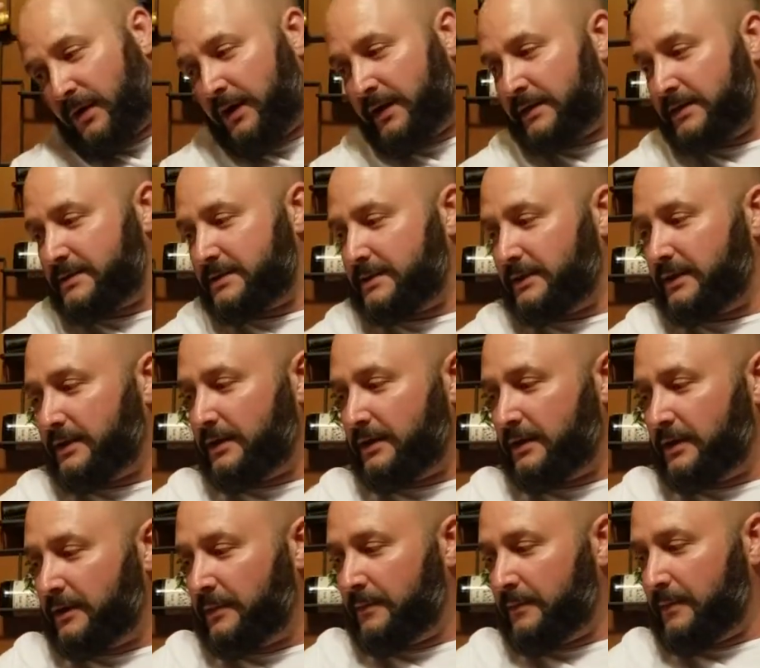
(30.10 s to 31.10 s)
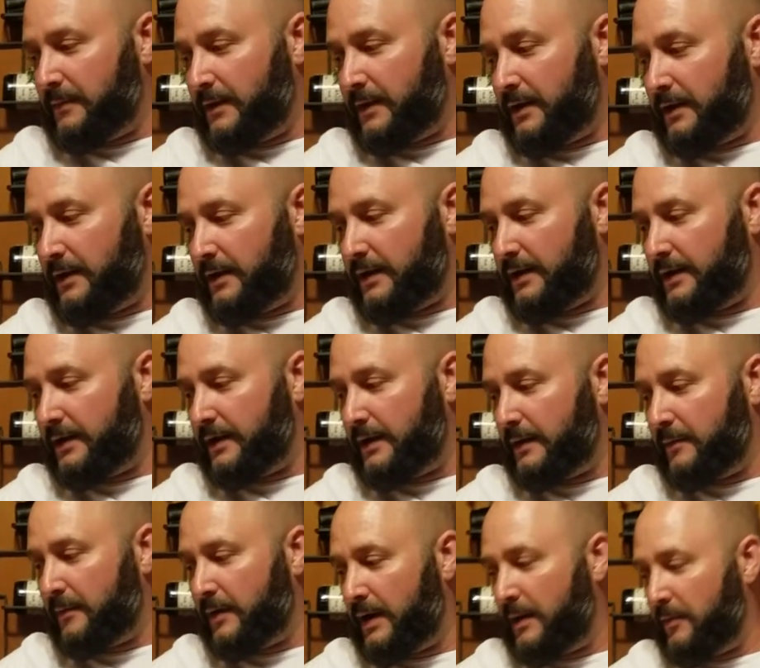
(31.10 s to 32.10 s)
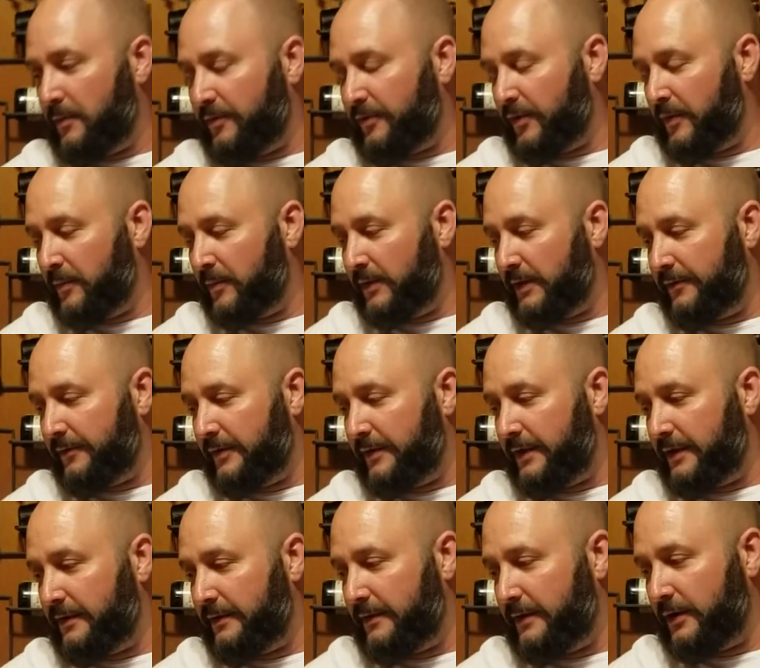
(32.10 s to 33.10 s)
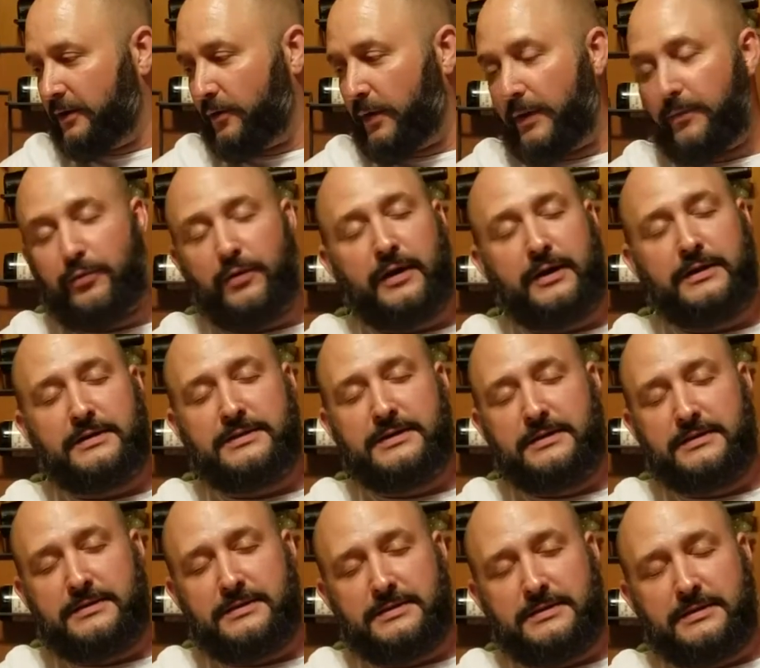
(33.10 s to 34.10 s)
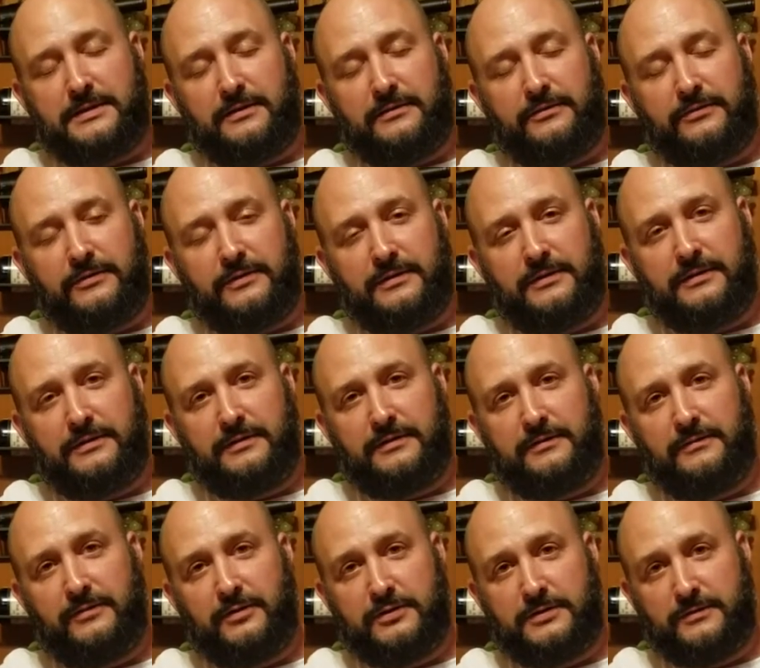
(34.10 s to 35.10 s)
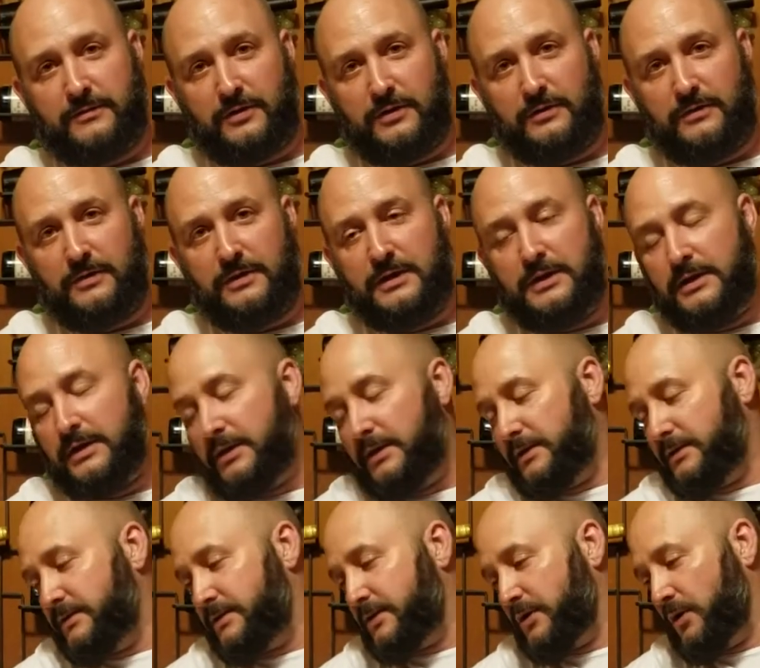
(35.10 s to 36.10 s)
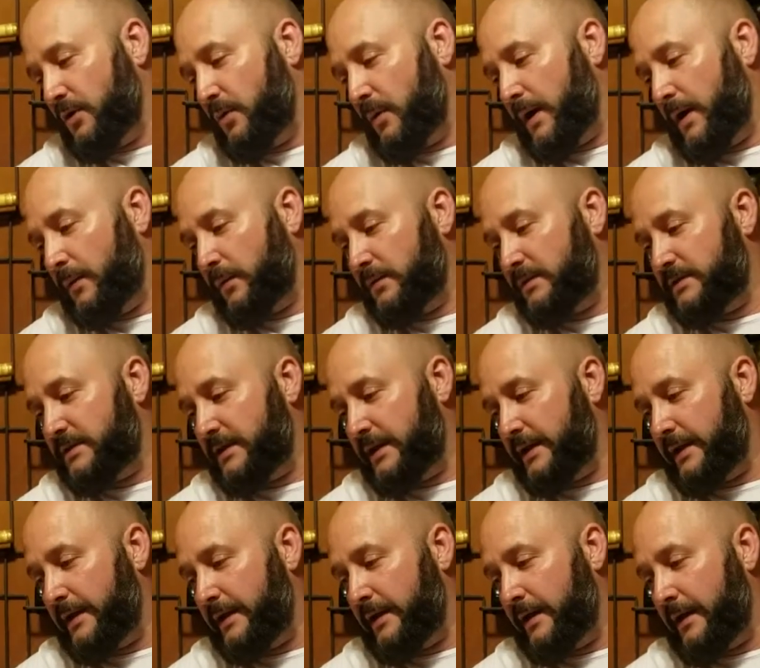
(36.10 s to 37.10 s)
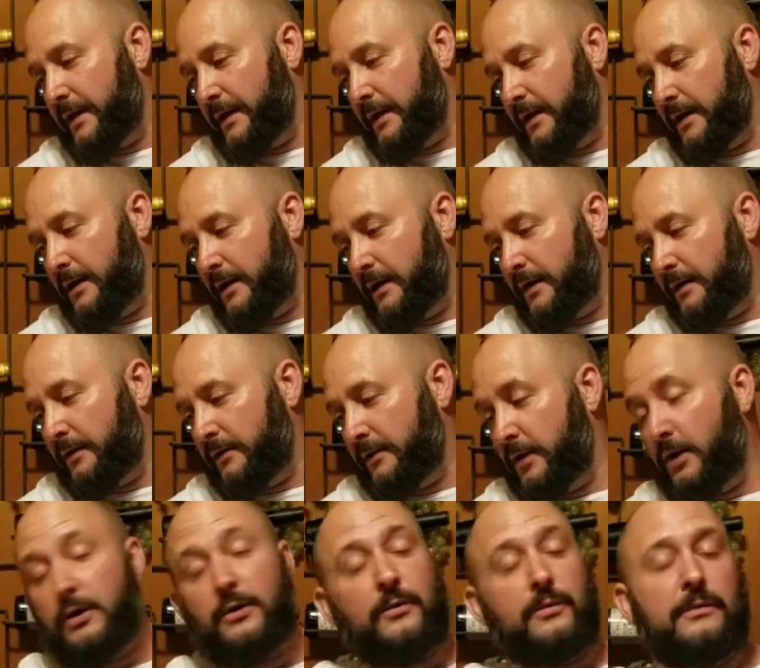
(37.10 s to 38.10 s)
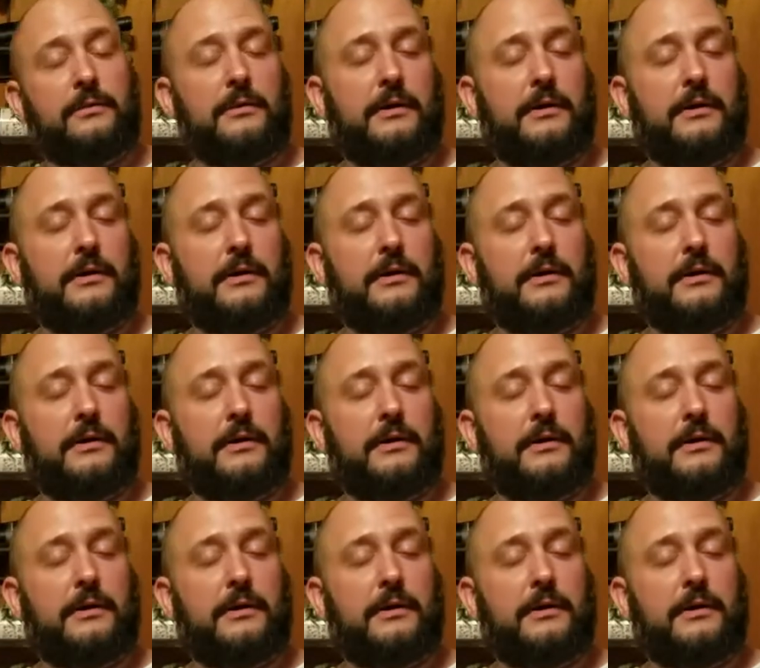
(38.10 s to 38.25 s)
honestly, I'm a firm believer that a great product sells itself. First of all, so I will say no.